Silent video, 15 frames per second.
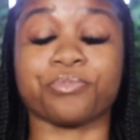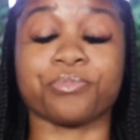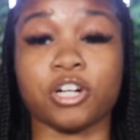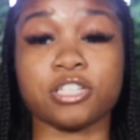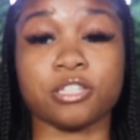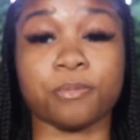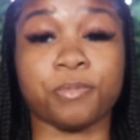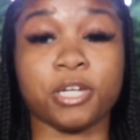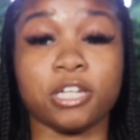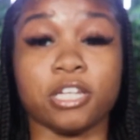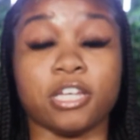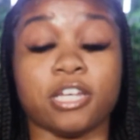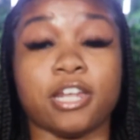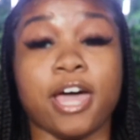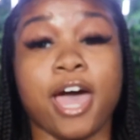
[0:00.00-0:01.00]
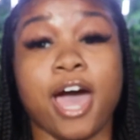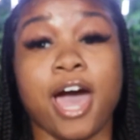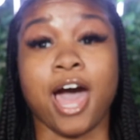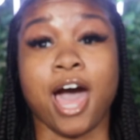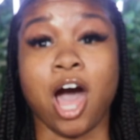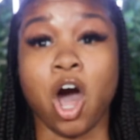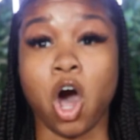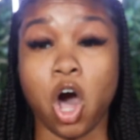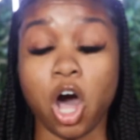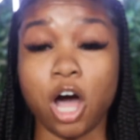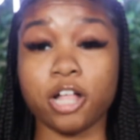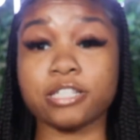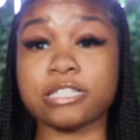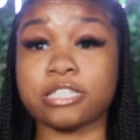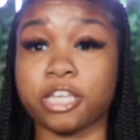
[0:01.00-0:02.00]
First opinion,
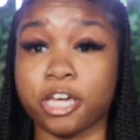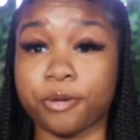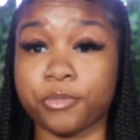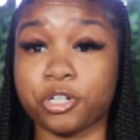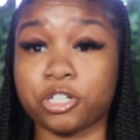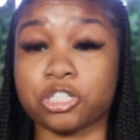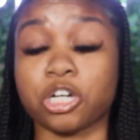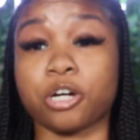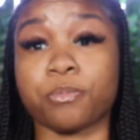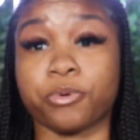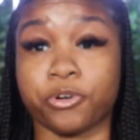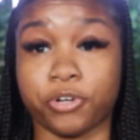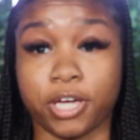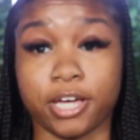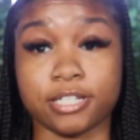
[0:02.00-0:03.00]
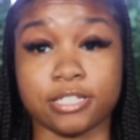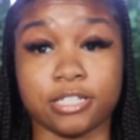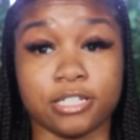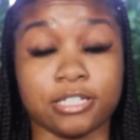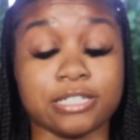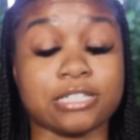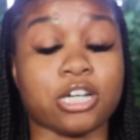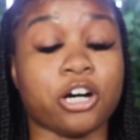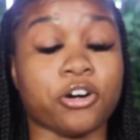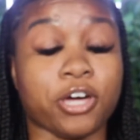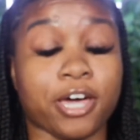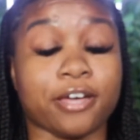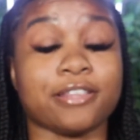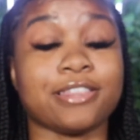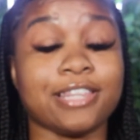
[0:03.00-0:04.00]
all scammers are broke ass niggas.
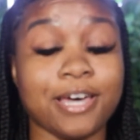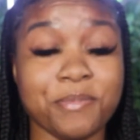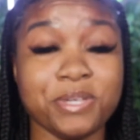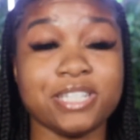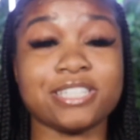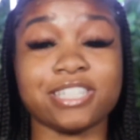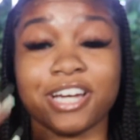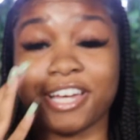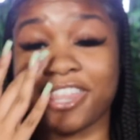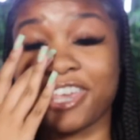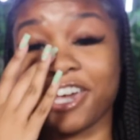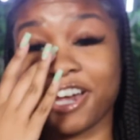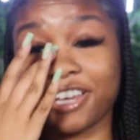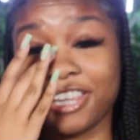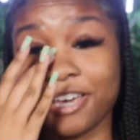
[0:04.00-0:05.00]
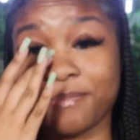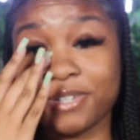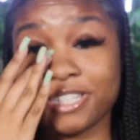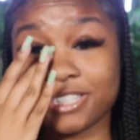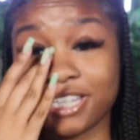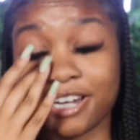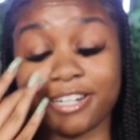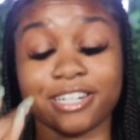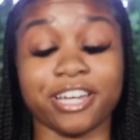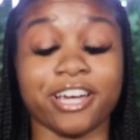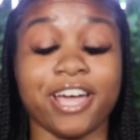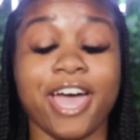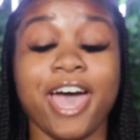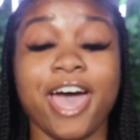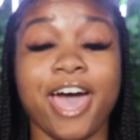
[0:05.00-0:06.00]
Okay, let me start there.